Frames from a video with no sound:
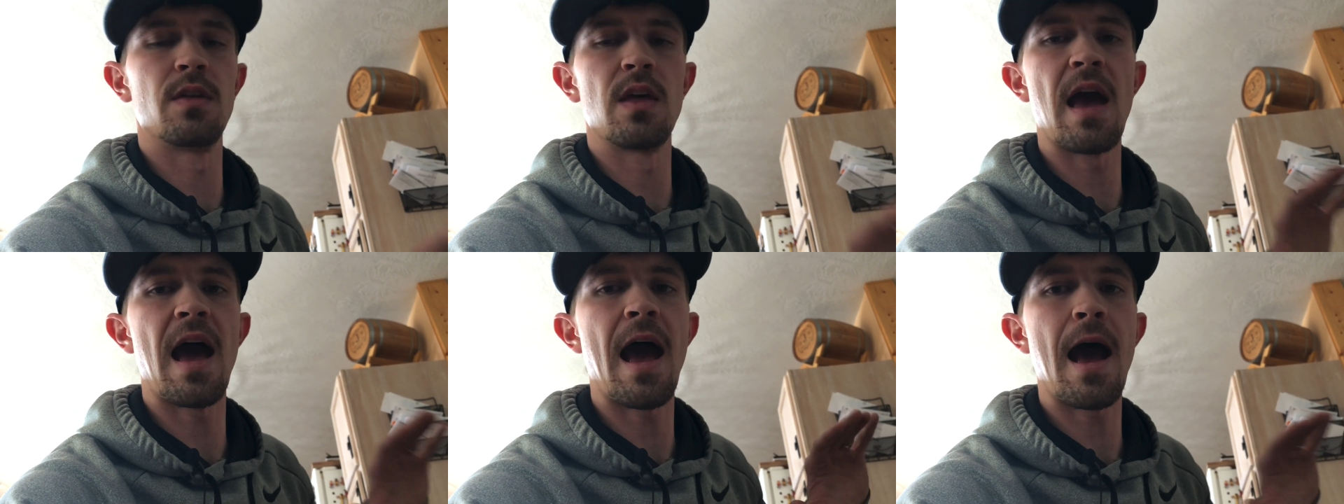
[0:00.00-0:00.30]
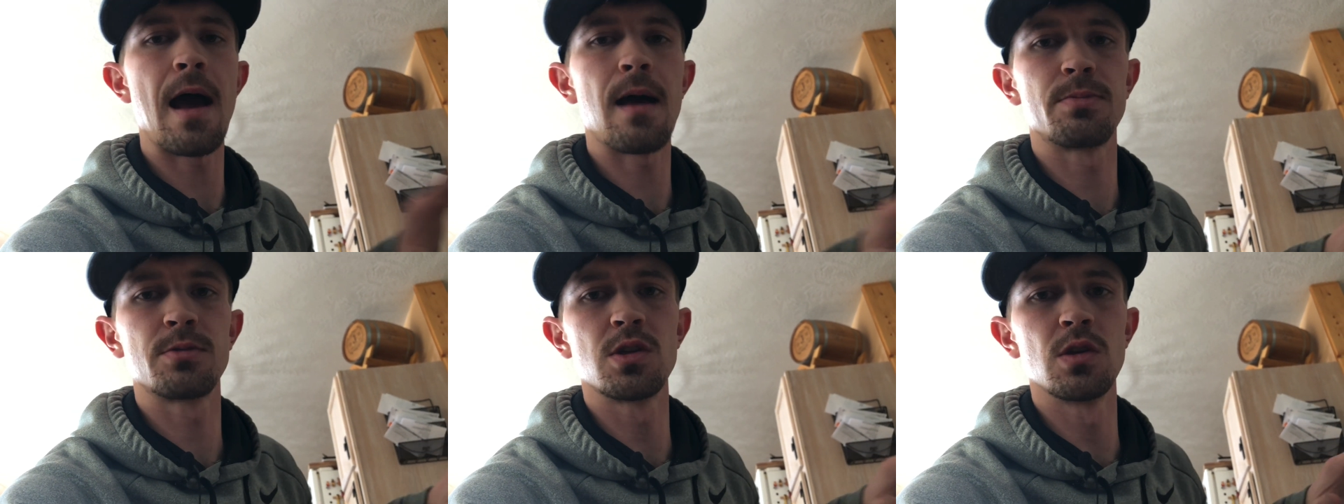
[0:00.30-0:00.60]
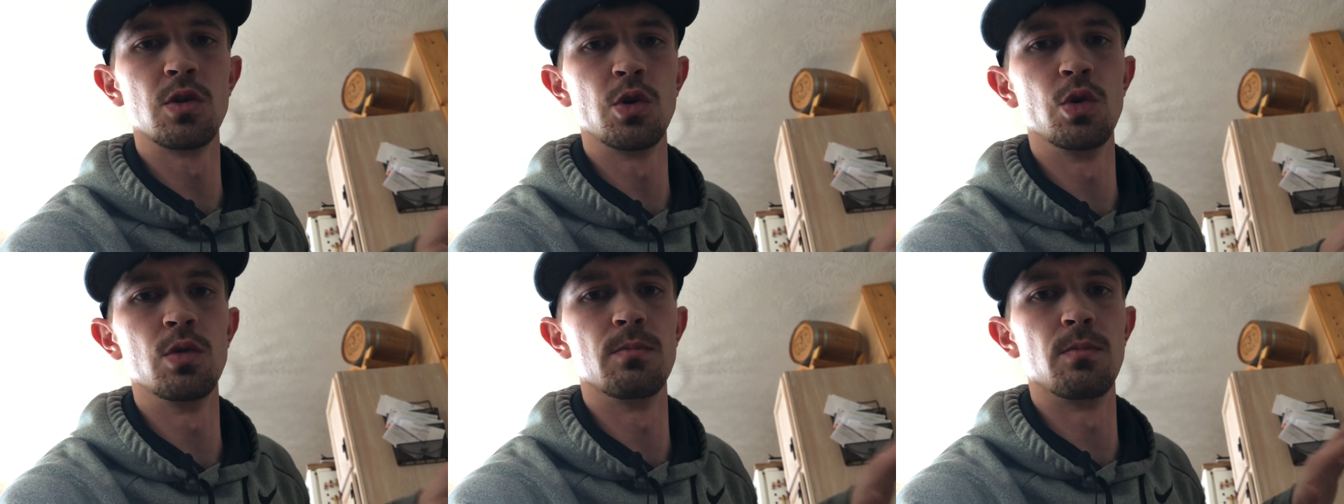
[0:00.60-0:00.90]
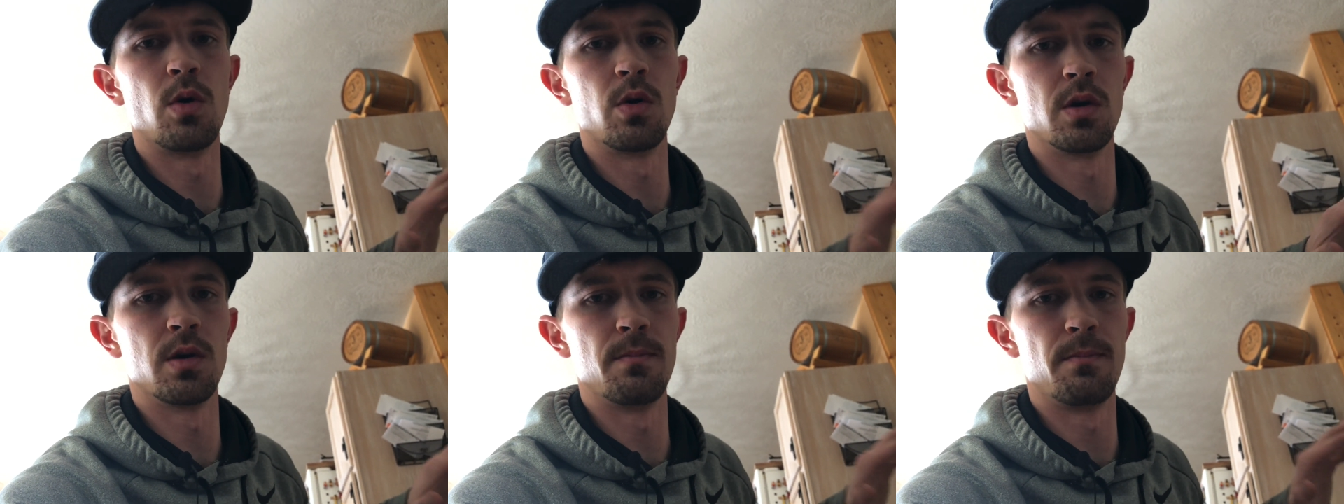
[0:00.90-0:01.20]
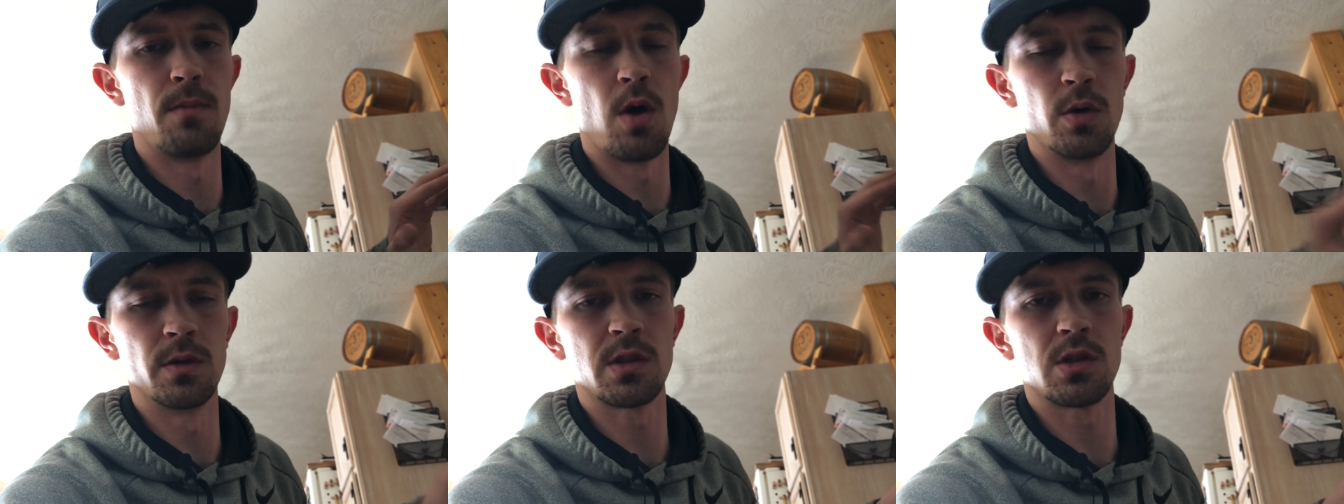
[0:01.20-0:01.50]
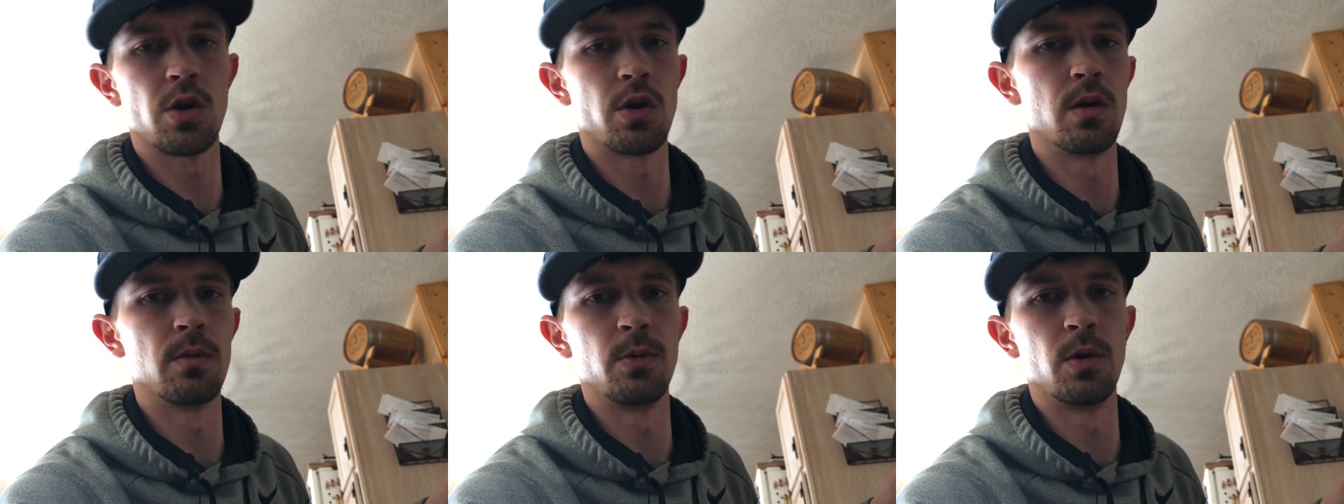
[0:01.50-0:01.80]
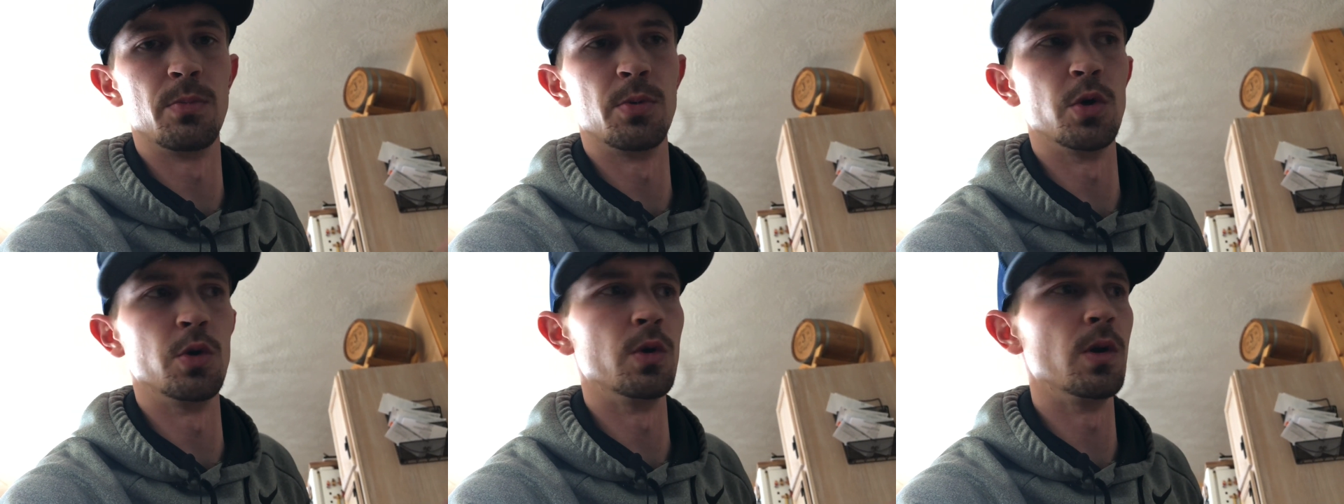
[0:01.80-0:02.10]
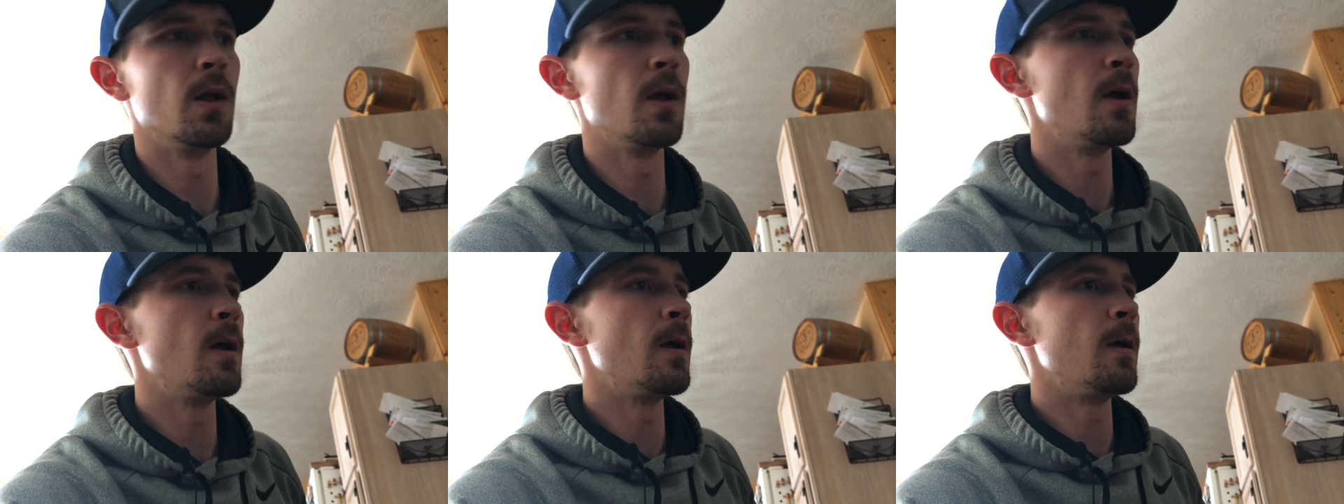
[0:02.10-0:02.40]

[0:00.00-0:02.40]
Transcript: The absolute most durable boot.